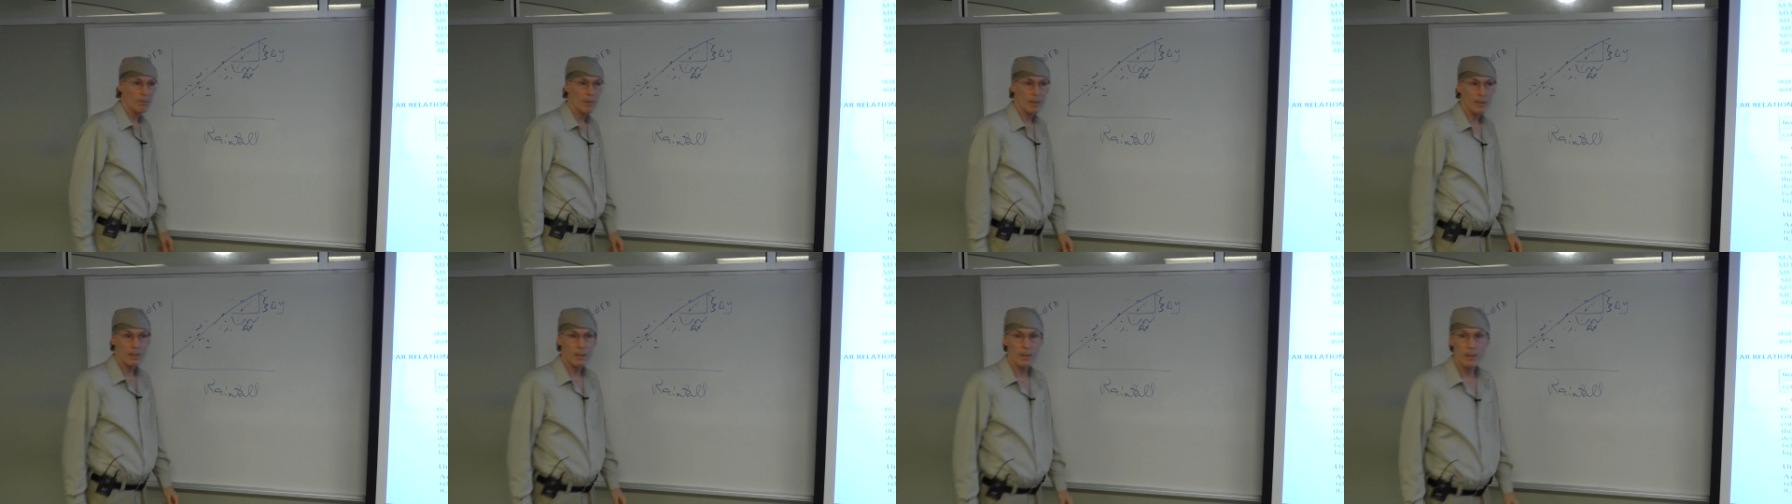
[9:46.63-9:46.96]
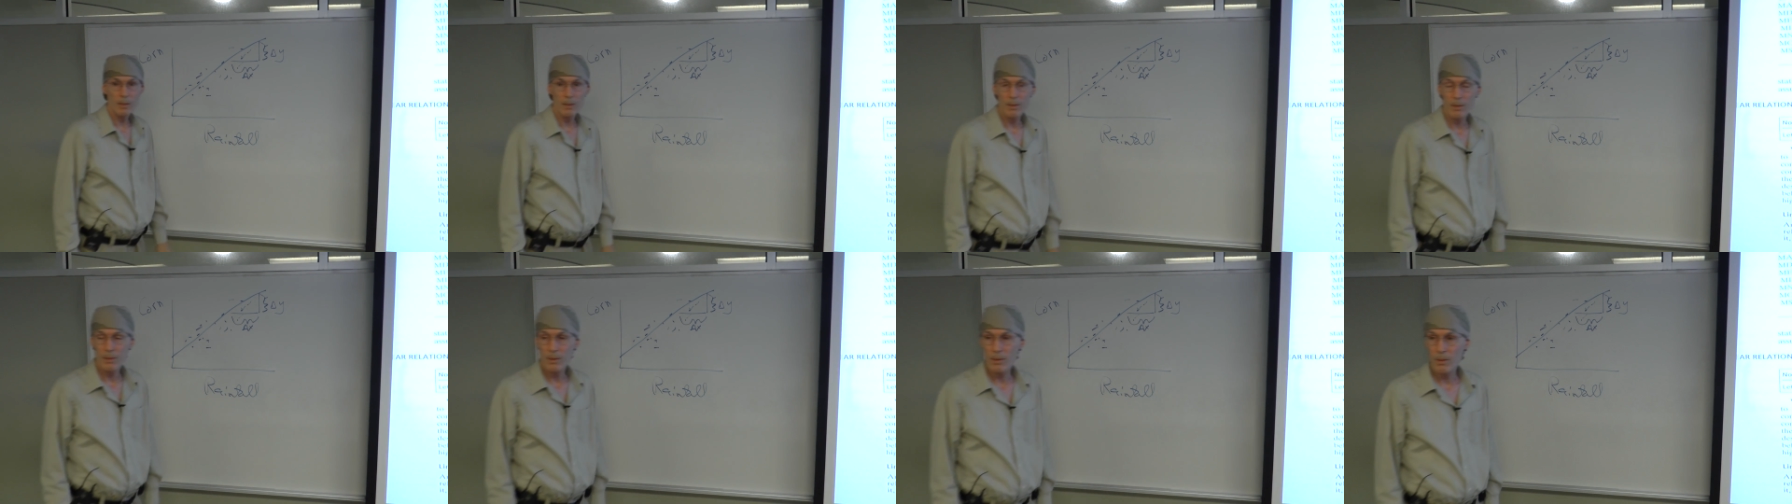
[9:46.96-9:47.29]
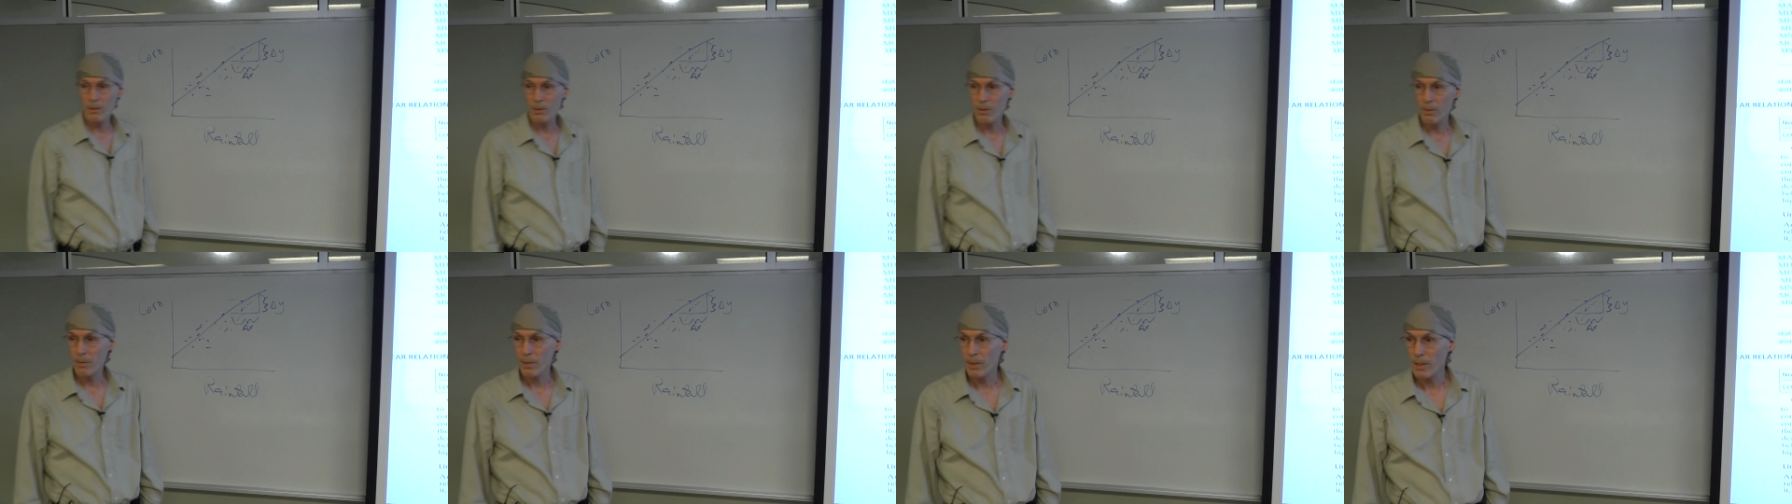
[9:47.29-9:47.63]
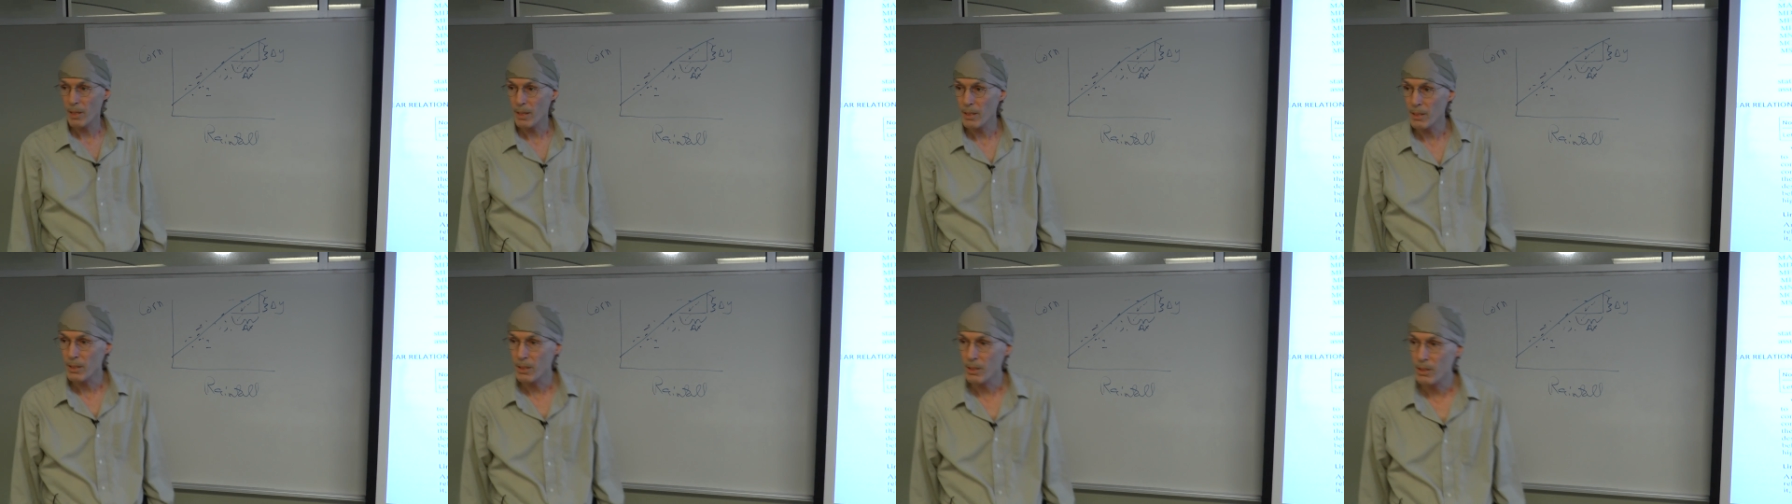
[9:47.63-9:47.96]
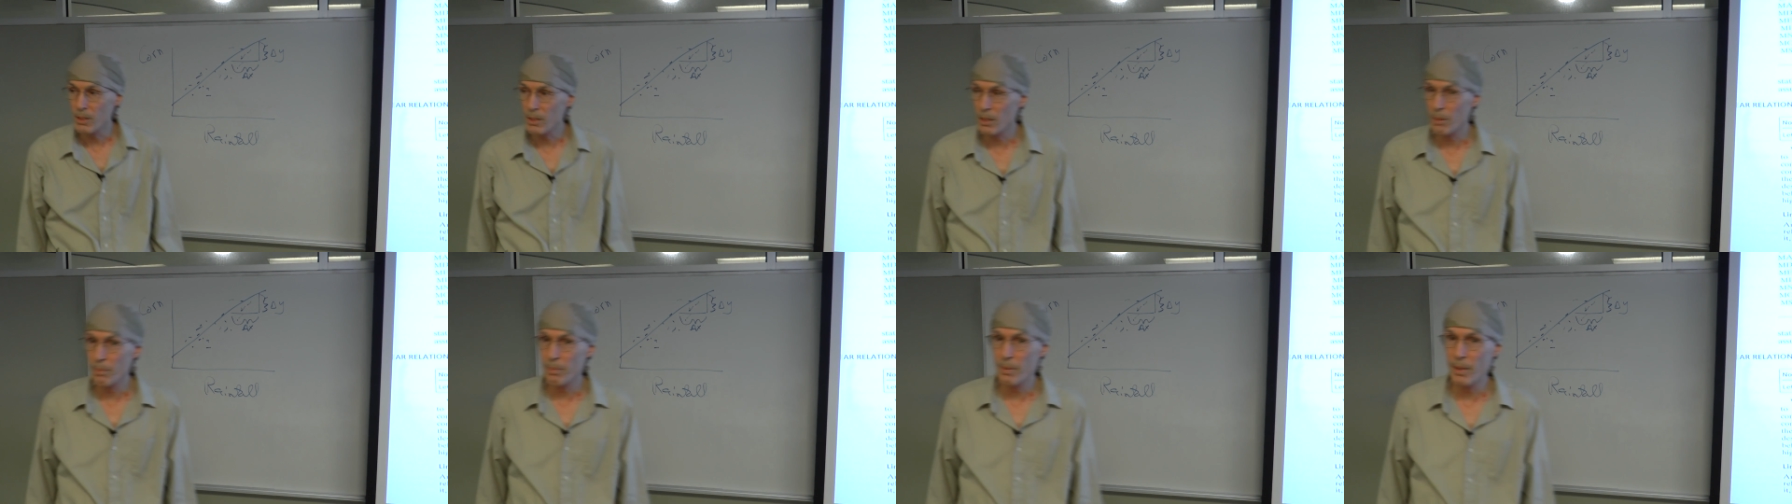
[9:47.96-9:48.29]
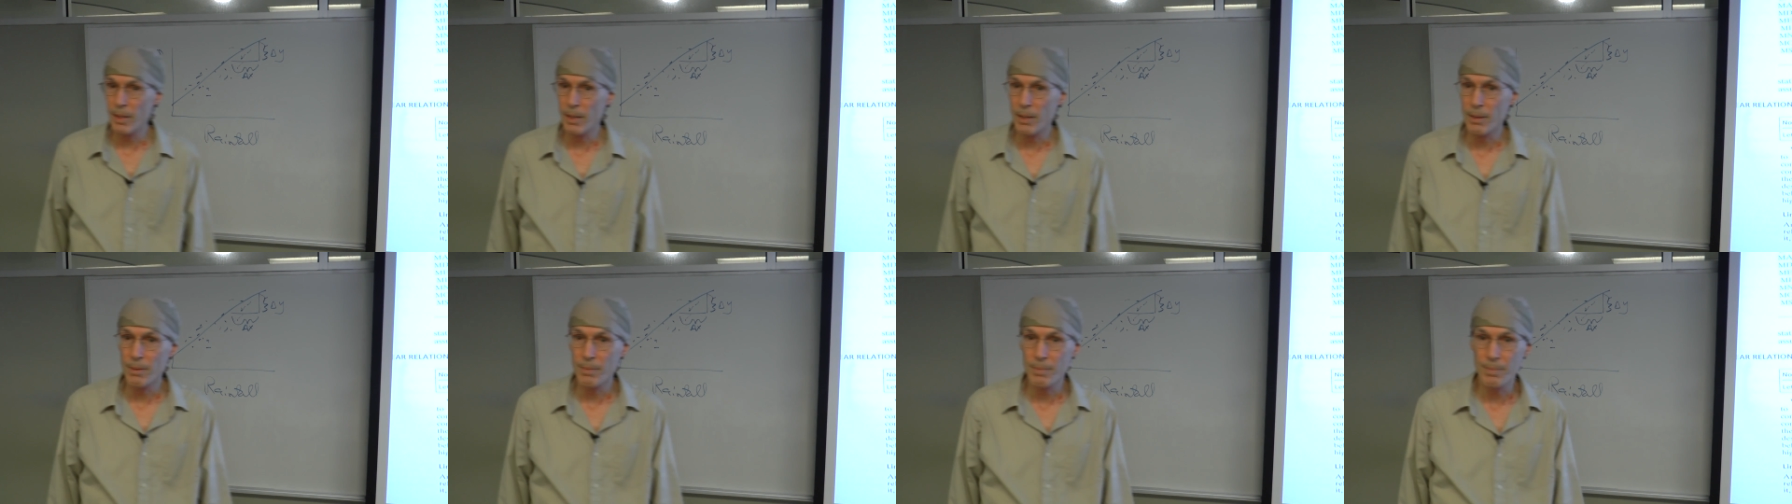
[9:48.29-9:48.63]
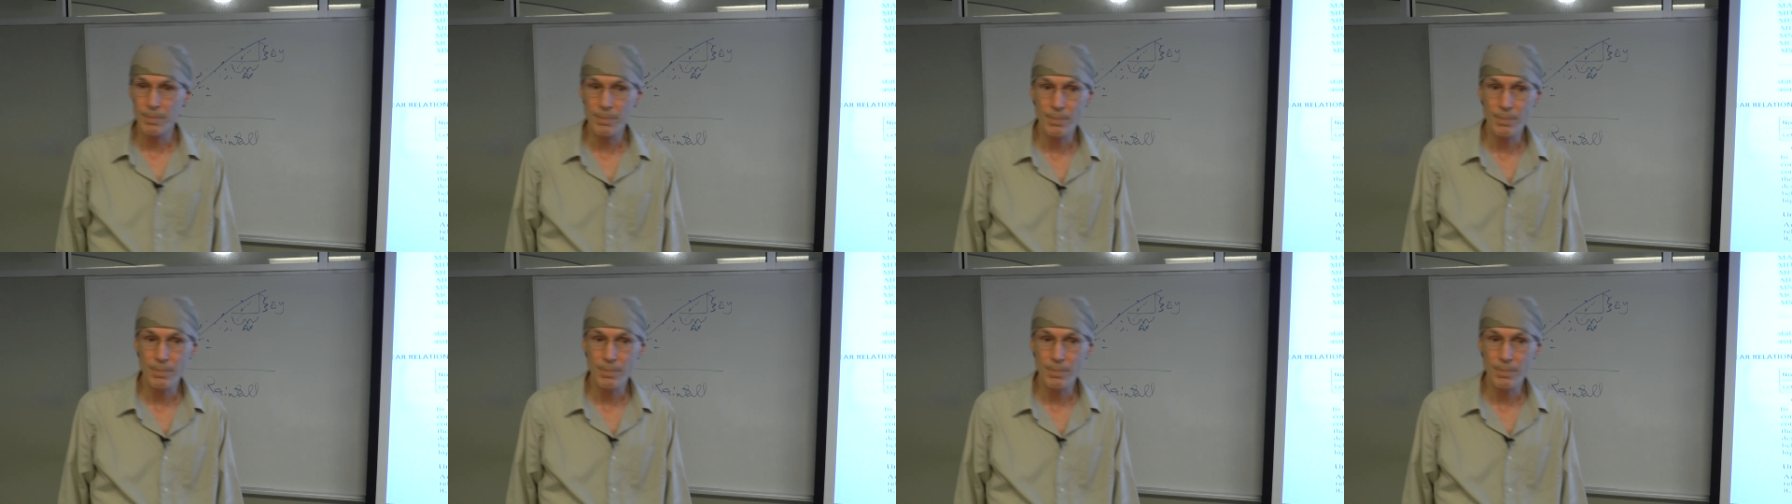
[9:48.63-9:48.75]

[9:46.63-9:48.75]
much. There's a relationship there.